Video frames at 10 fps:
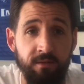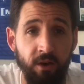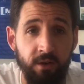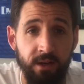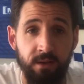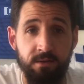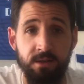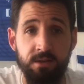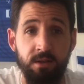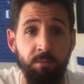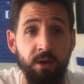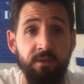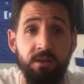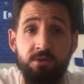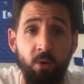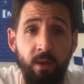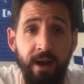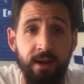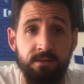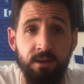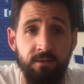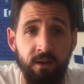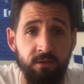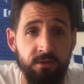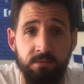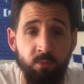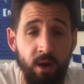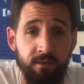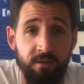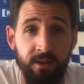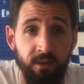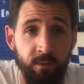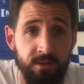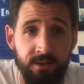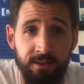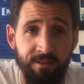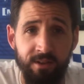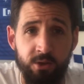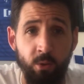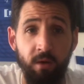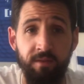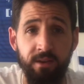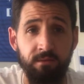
They're very inconsistent, but if you can sort that out, Steve Evans, whatever you think of him as an individual, I